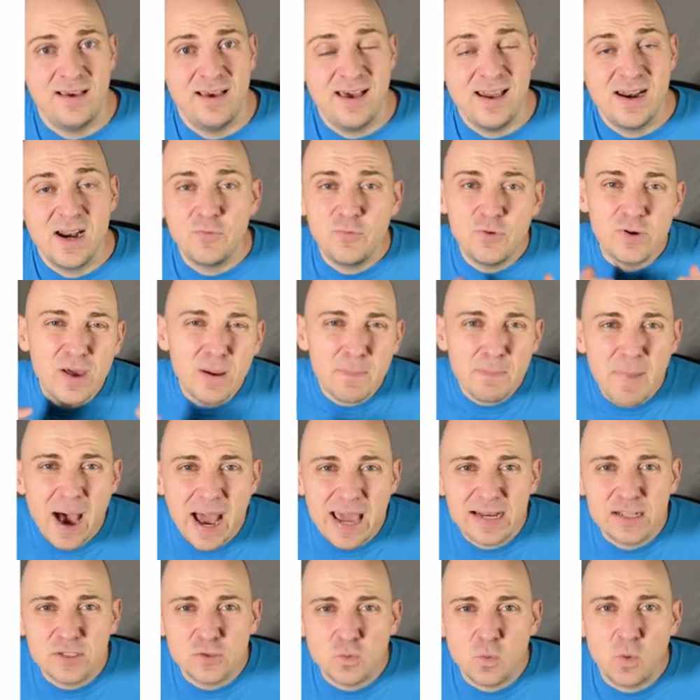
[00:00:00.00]
Now if we get
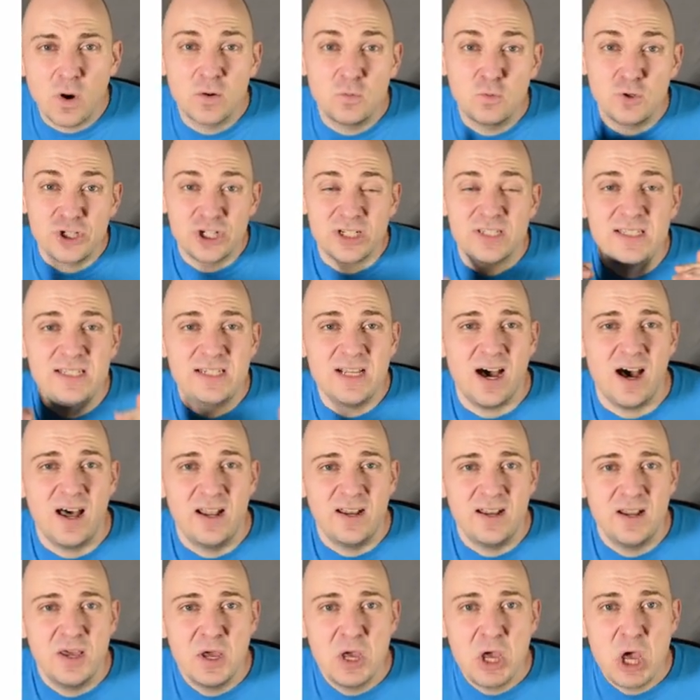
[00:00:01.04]
minus 1, we're just
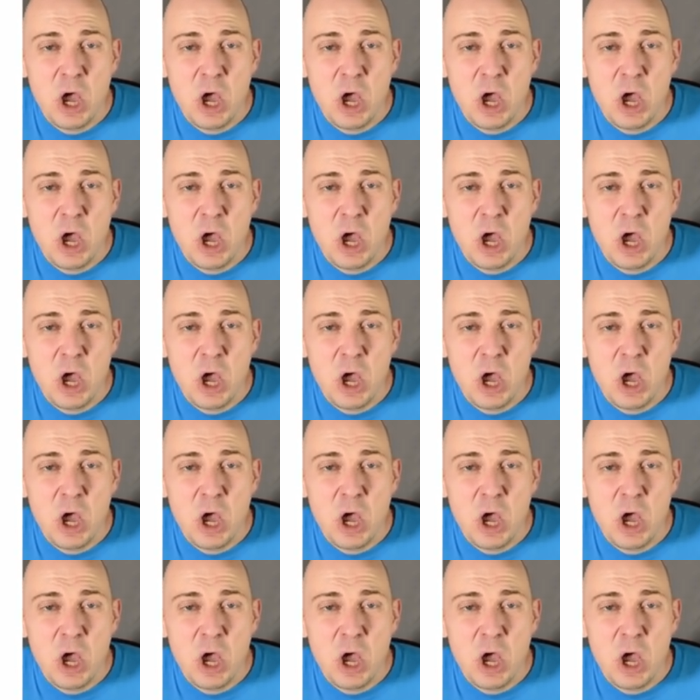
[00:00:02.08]
done.